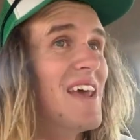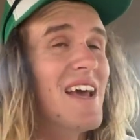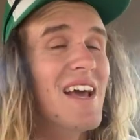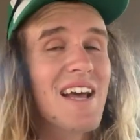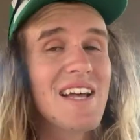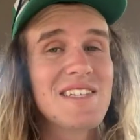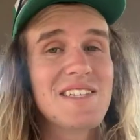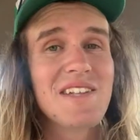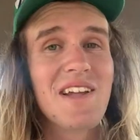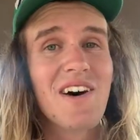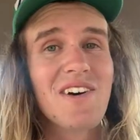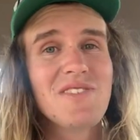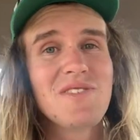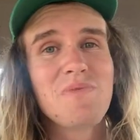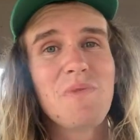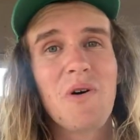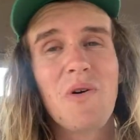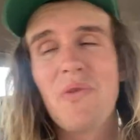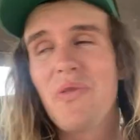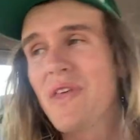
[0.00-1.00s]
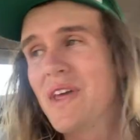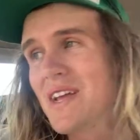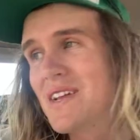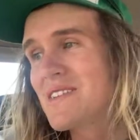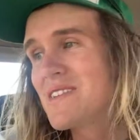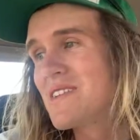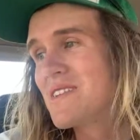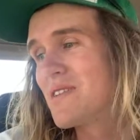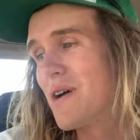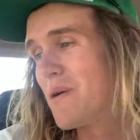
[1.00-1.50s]
It's no small thing
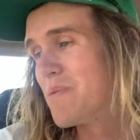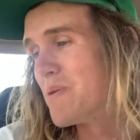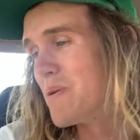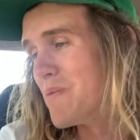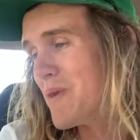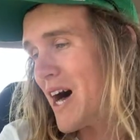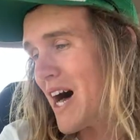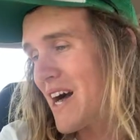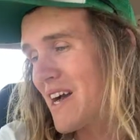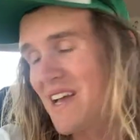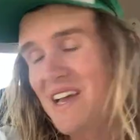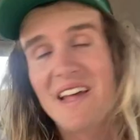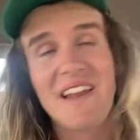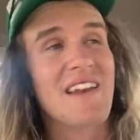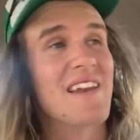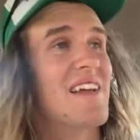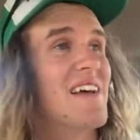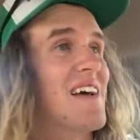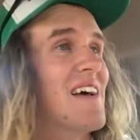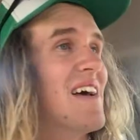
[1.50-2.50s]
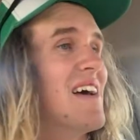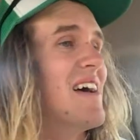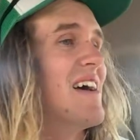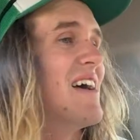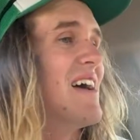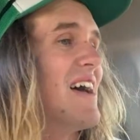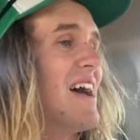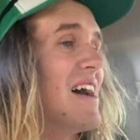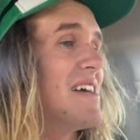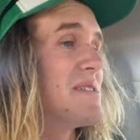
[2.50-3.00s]
to top a market,
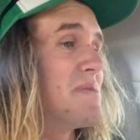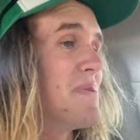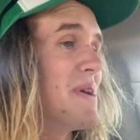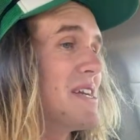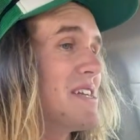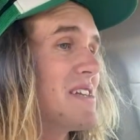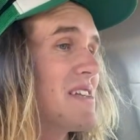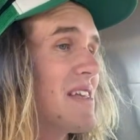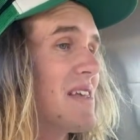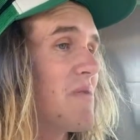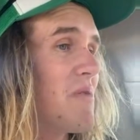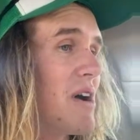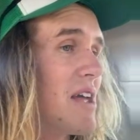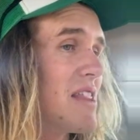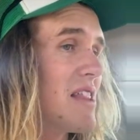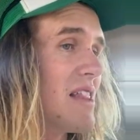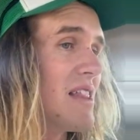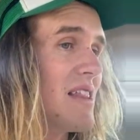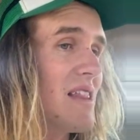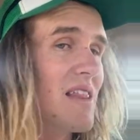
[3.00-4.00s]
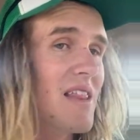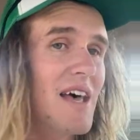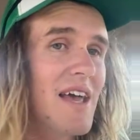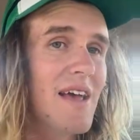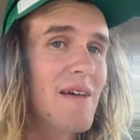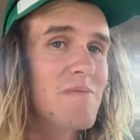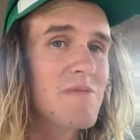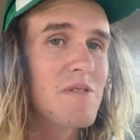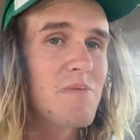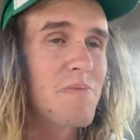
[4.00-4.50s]
especially when
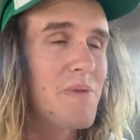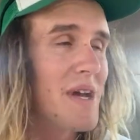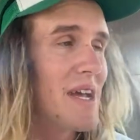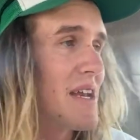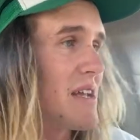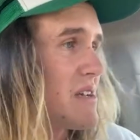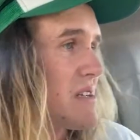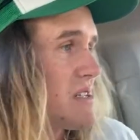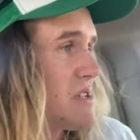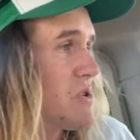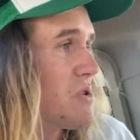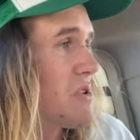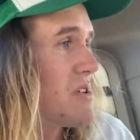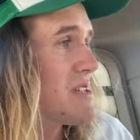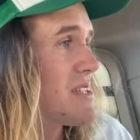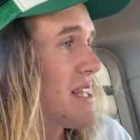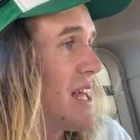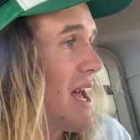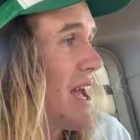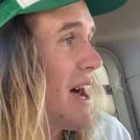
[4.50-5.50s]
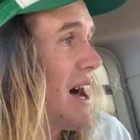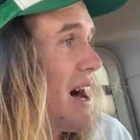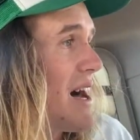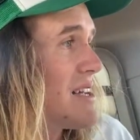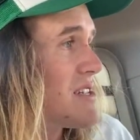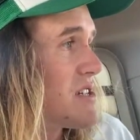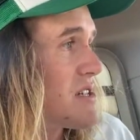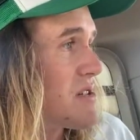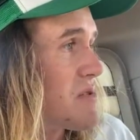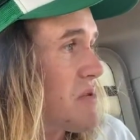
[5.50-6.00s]
lambs have been as good as they
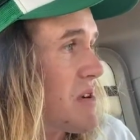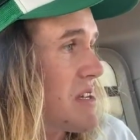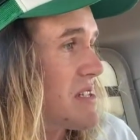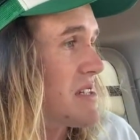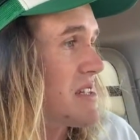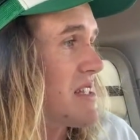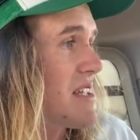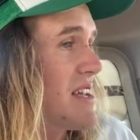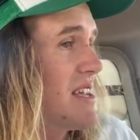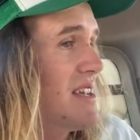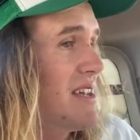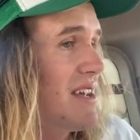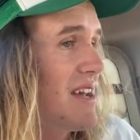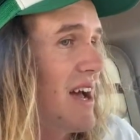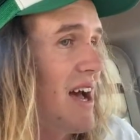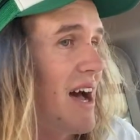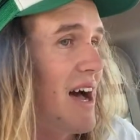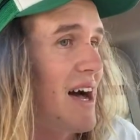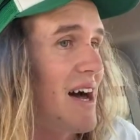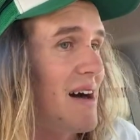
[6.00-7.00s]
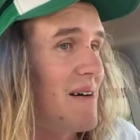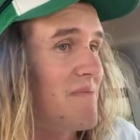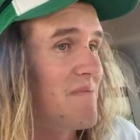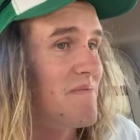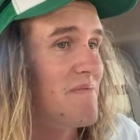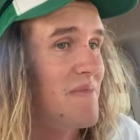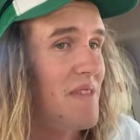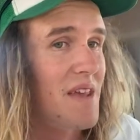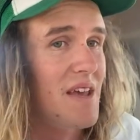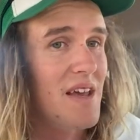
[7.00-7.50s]
are just recently.
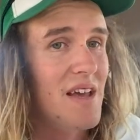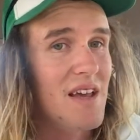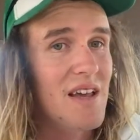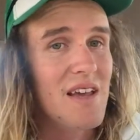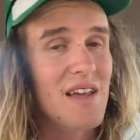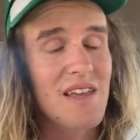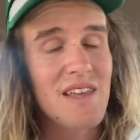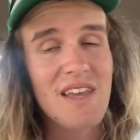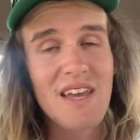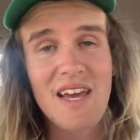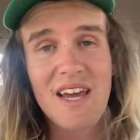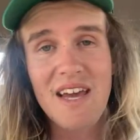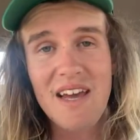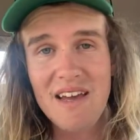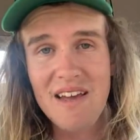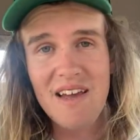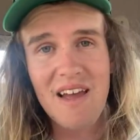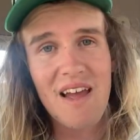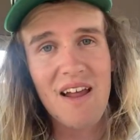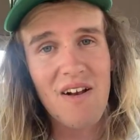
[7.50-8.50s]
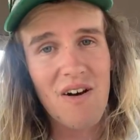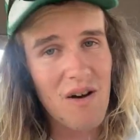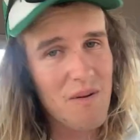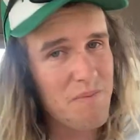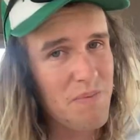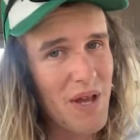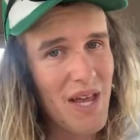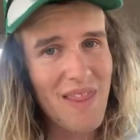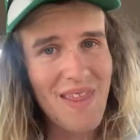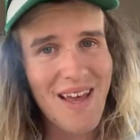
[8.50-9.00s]
Yeah, and I
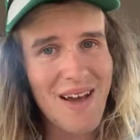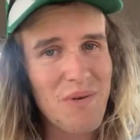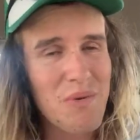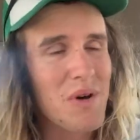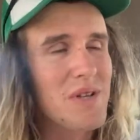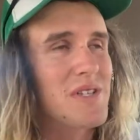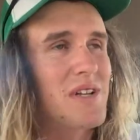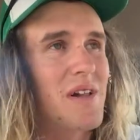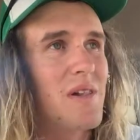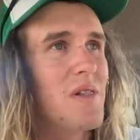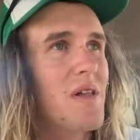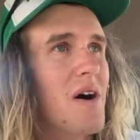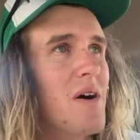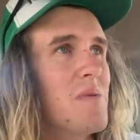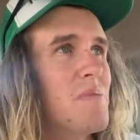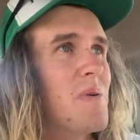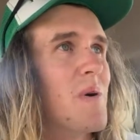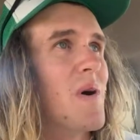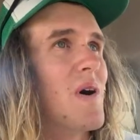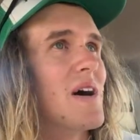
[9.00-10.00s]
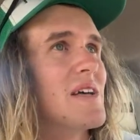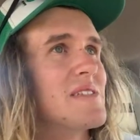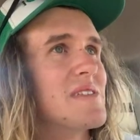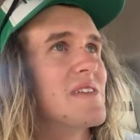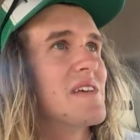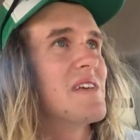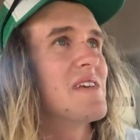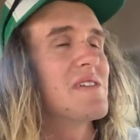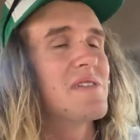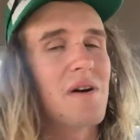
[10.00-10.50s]
bet that wasn't a low price
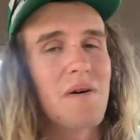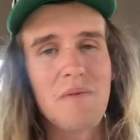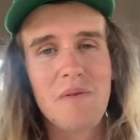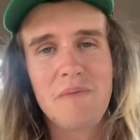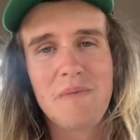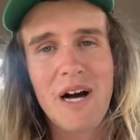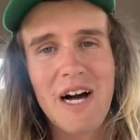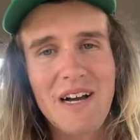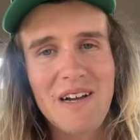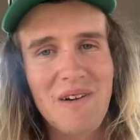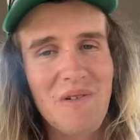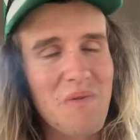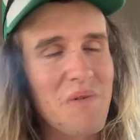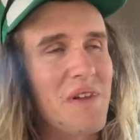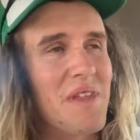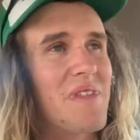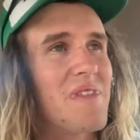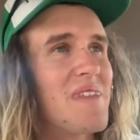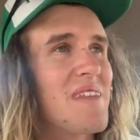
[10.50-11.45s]
that you topped the market with,